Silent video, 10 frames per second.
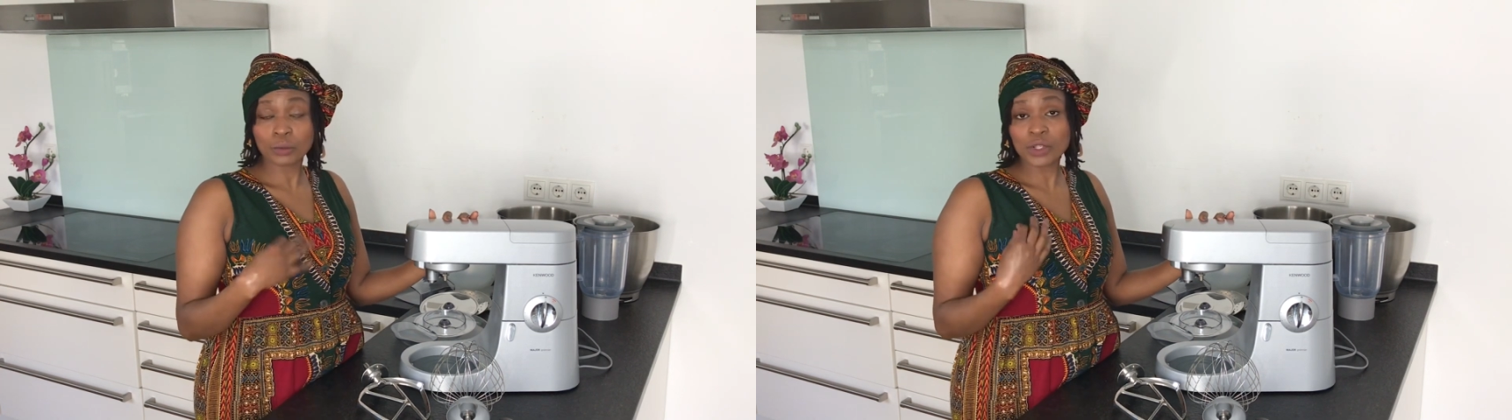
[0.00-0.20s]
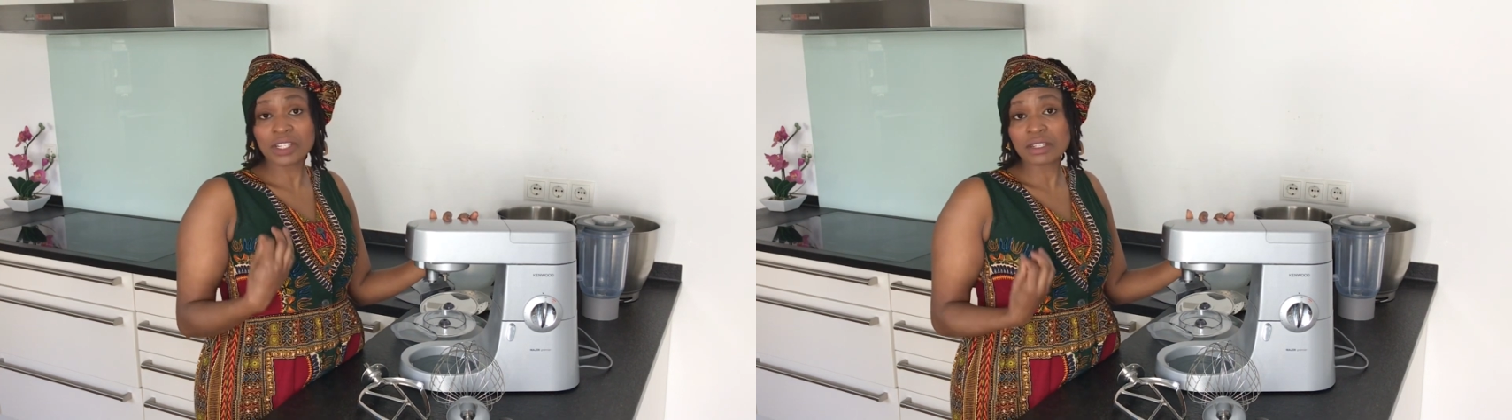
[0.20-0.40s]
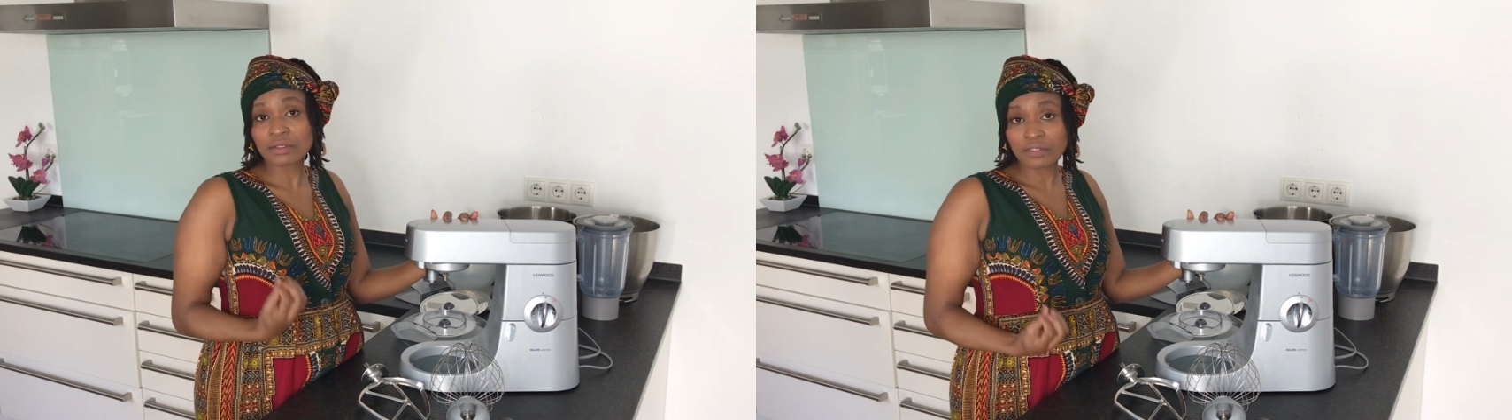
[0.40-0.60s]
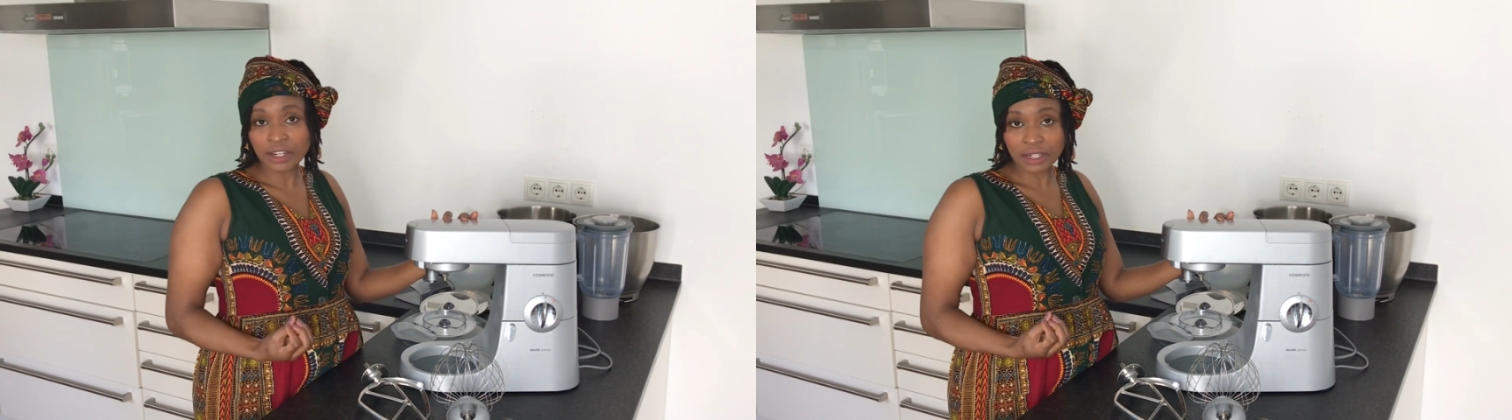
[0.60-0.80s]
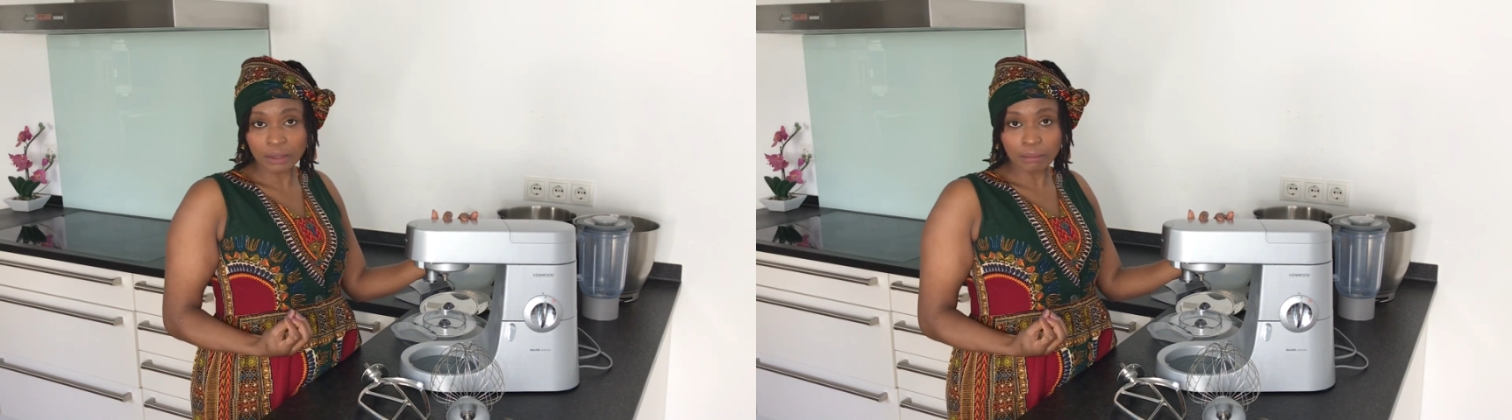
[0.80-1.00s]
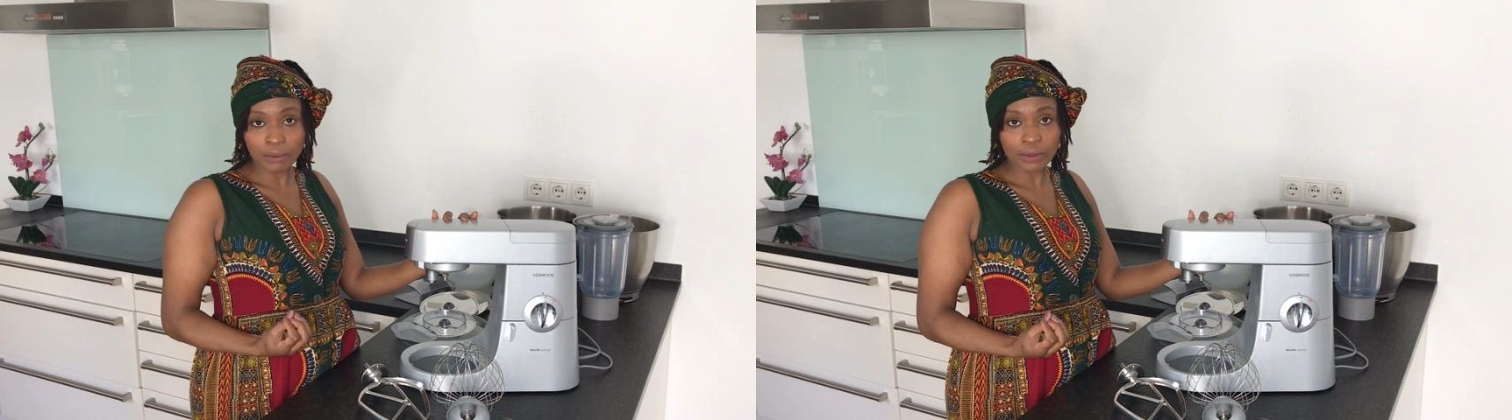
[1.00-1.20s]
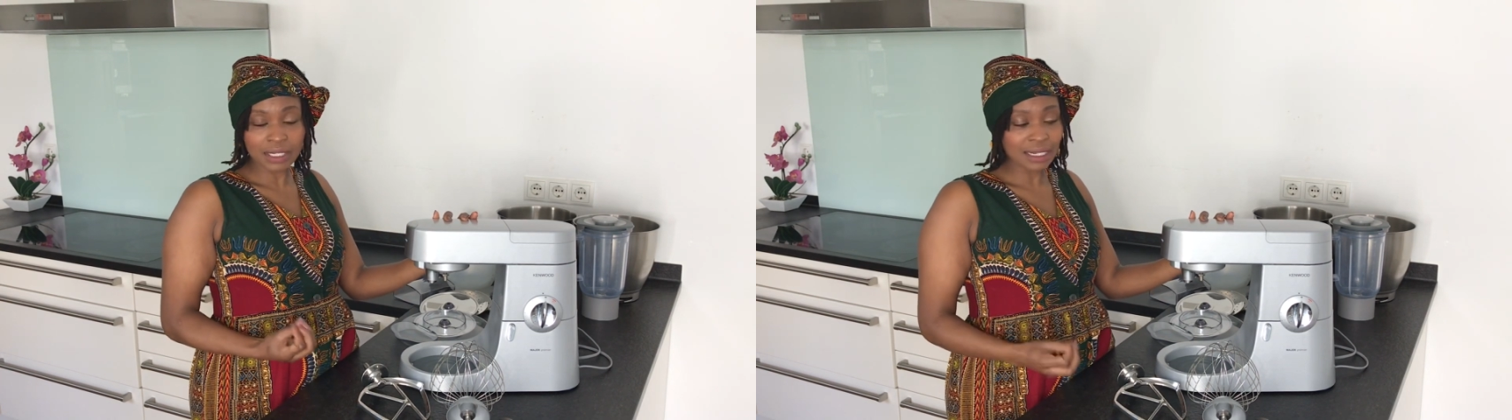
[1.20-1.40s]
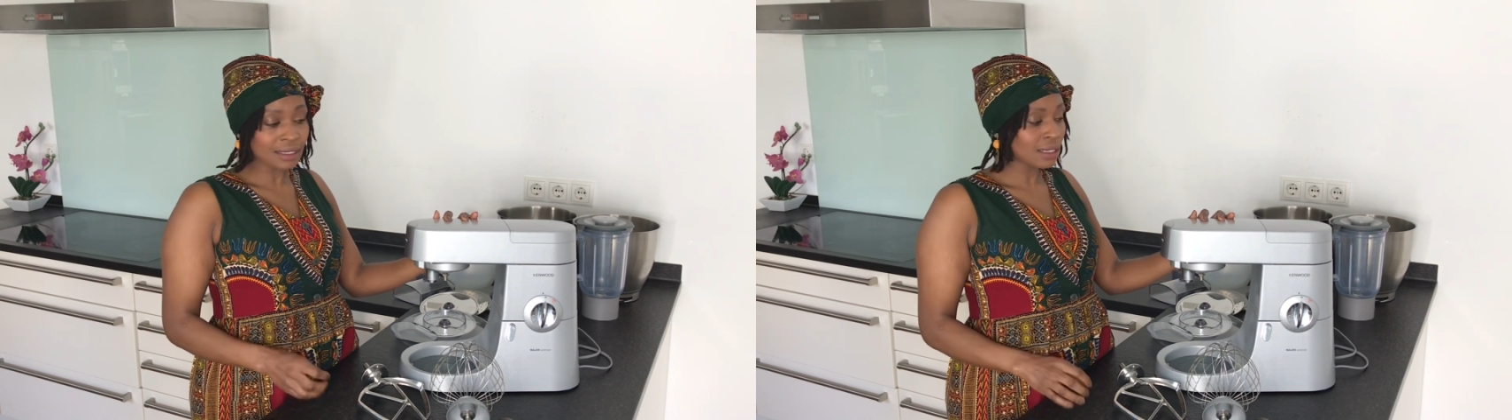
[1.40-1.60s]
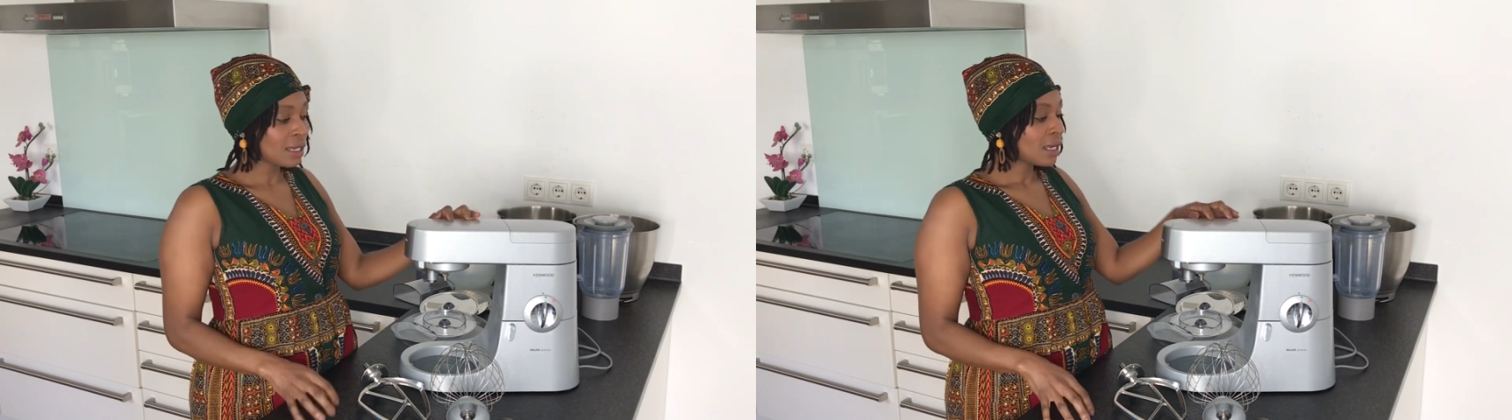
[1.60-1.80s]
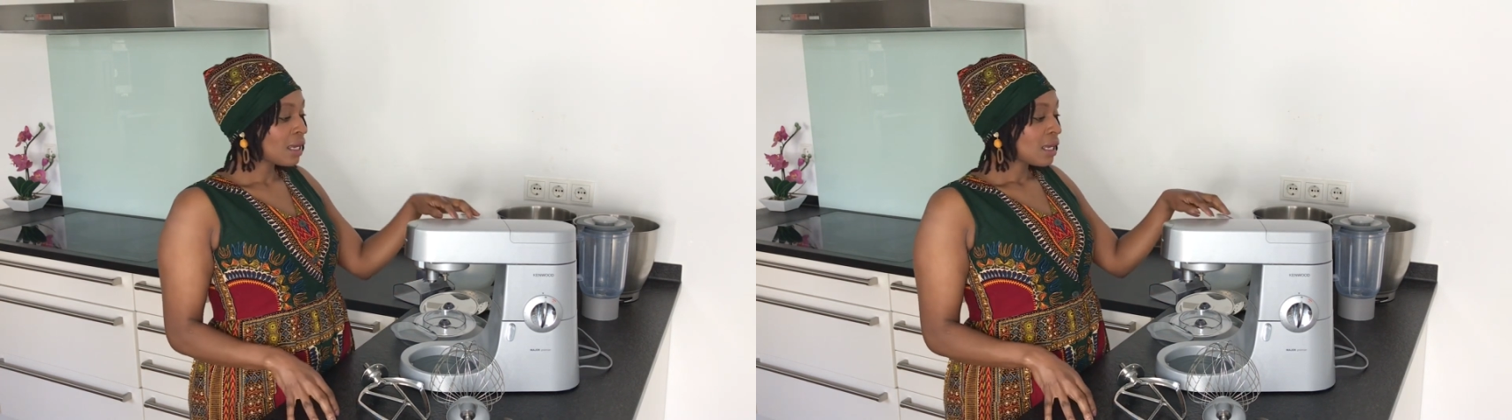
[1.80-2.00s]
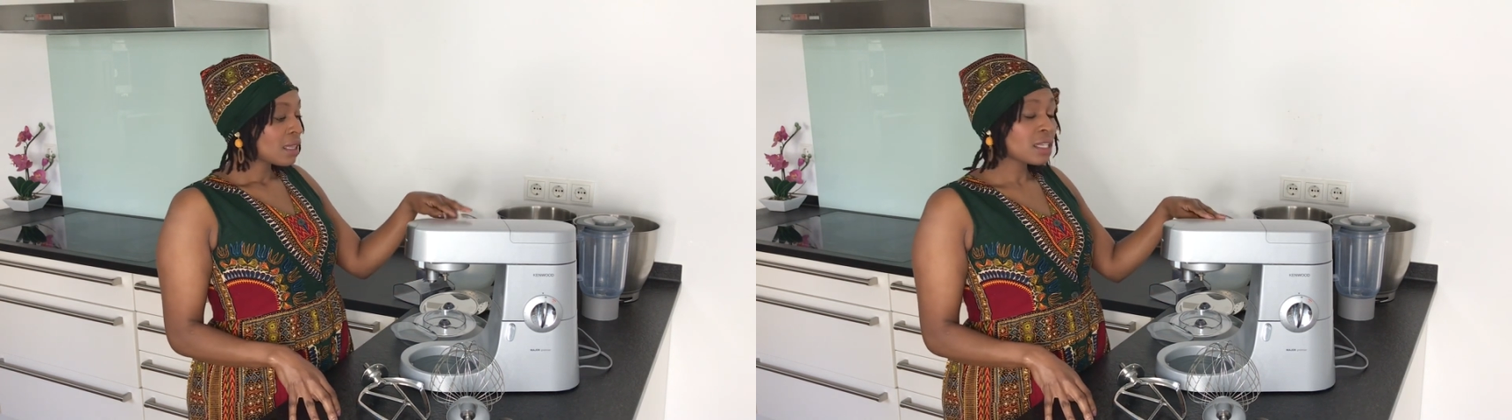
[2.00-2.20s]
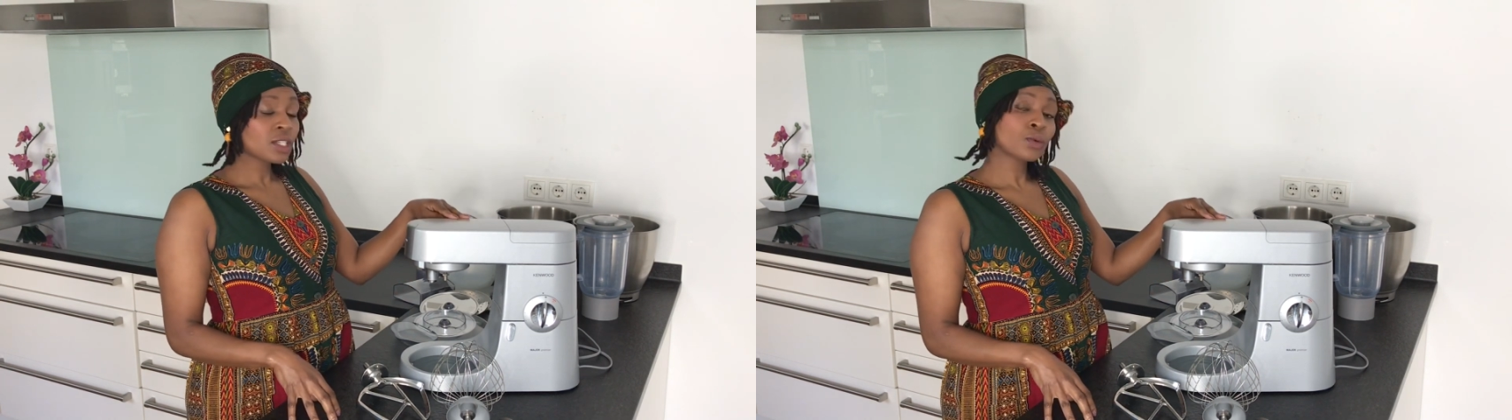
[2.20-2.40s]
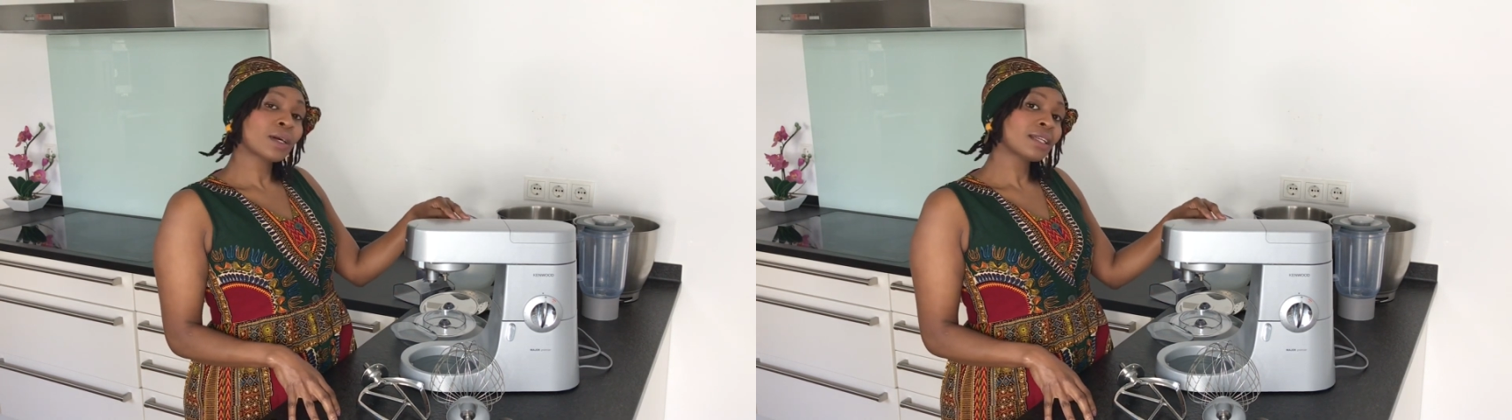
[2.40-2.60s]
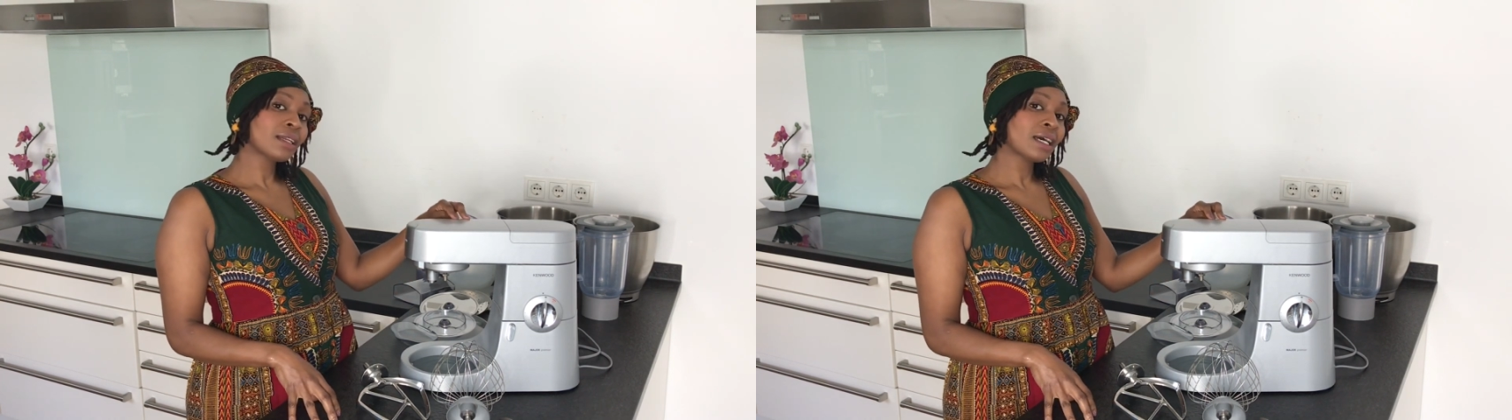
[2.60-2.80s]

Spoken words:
which is very important. This one